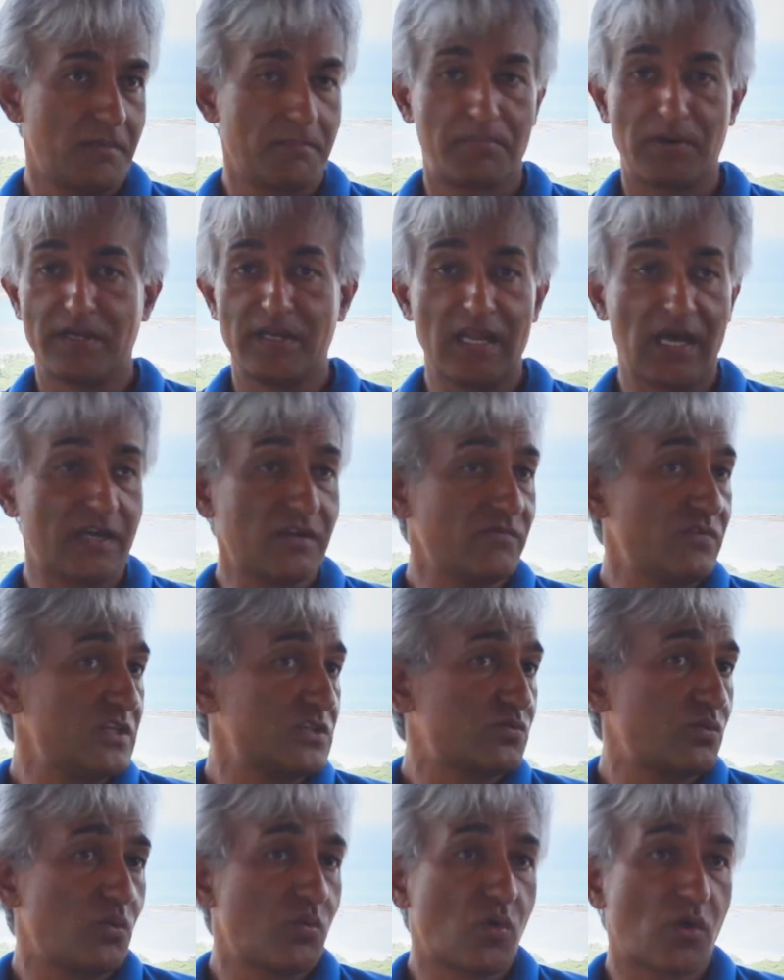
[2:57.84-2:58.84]
But none of
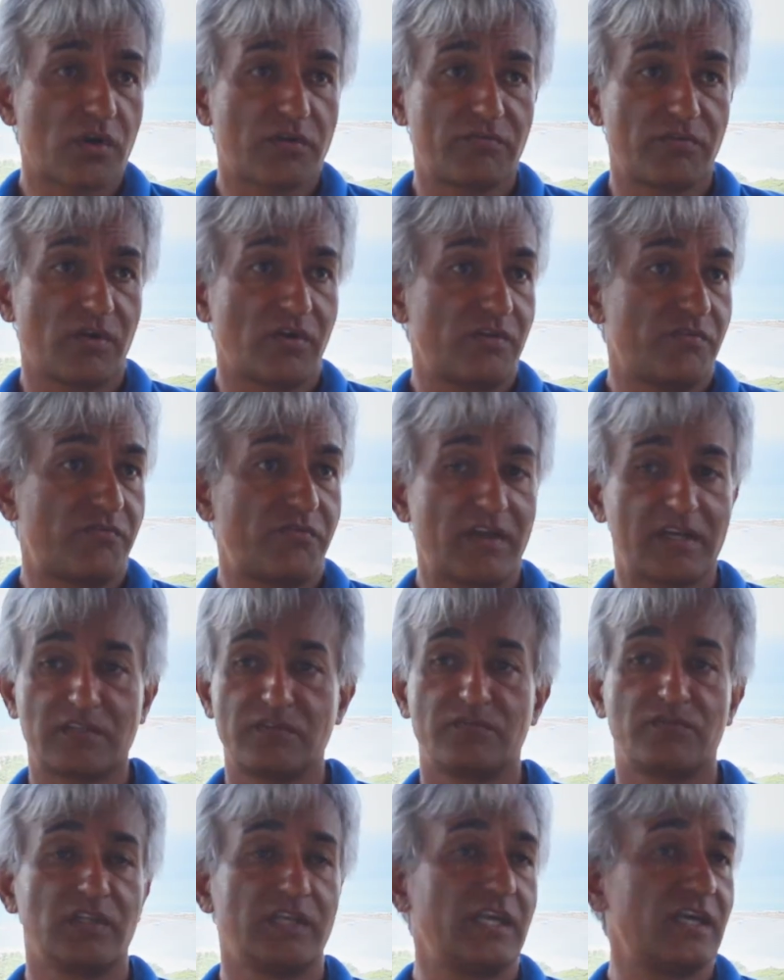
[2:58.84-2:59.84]
this will work very
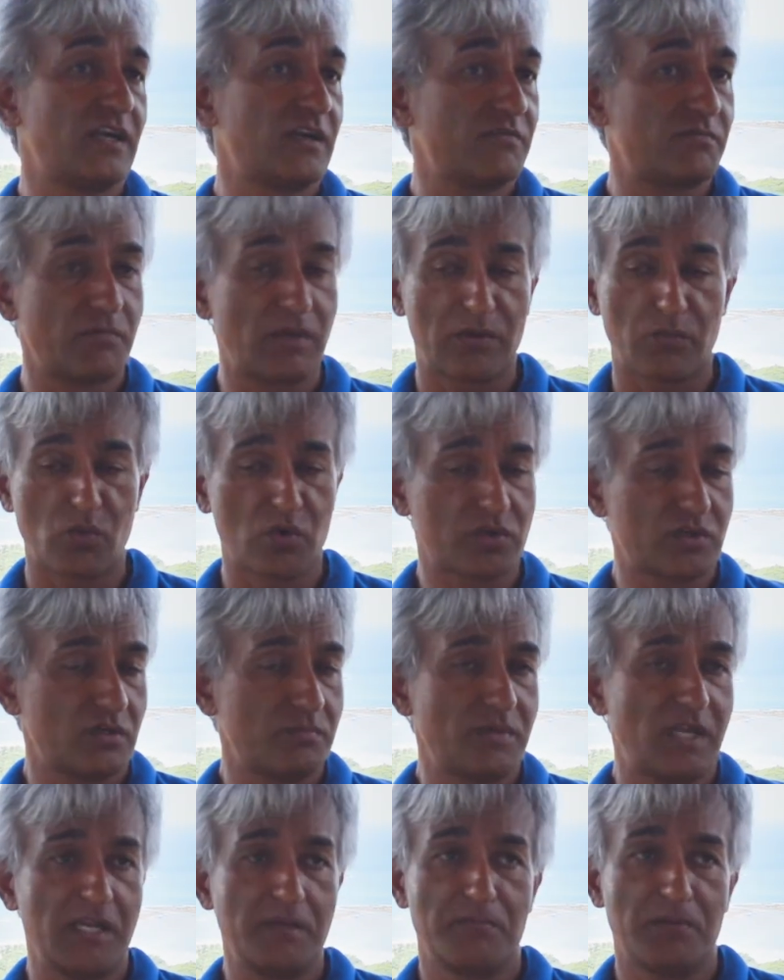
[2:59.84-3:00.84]
effectively, and I've worked on
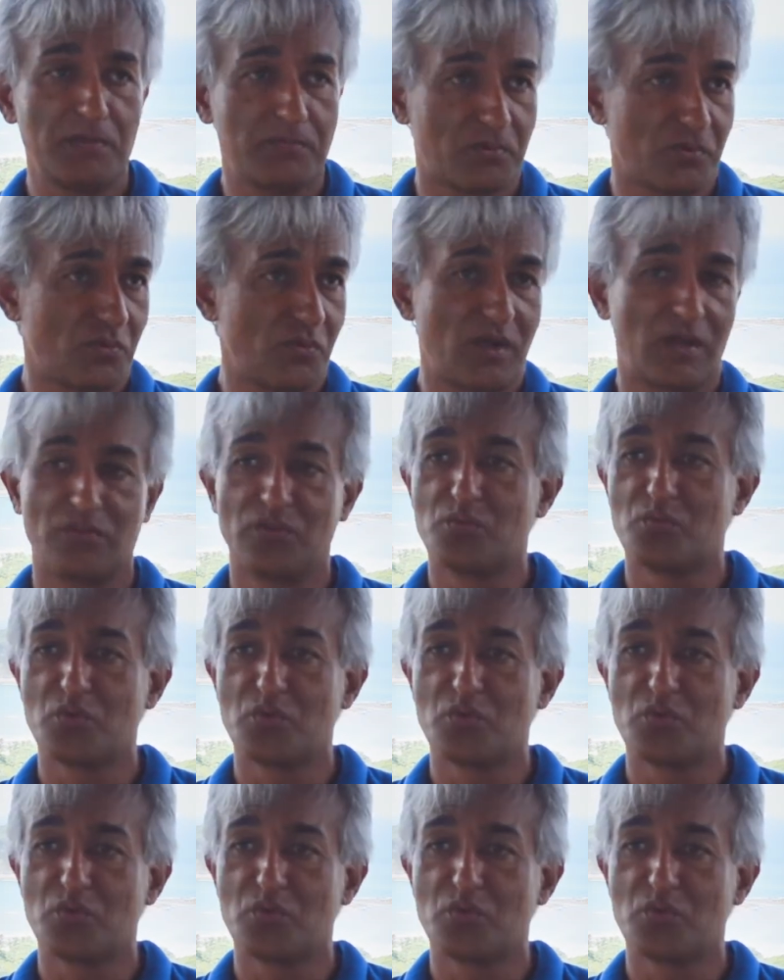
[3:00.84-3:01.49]
many people around the